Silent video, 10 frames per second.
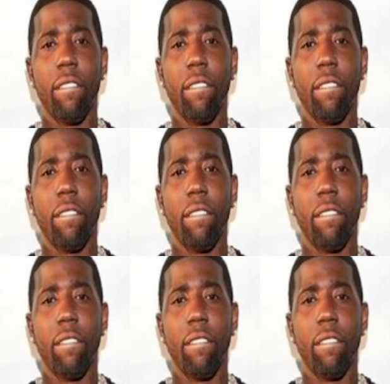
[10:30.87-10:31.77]

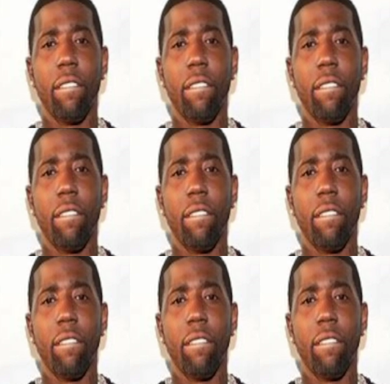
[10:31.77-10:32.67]

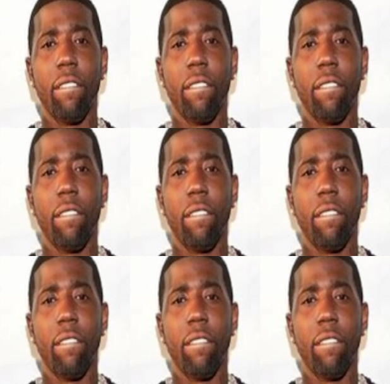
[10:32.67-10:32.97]
Nobody speaks.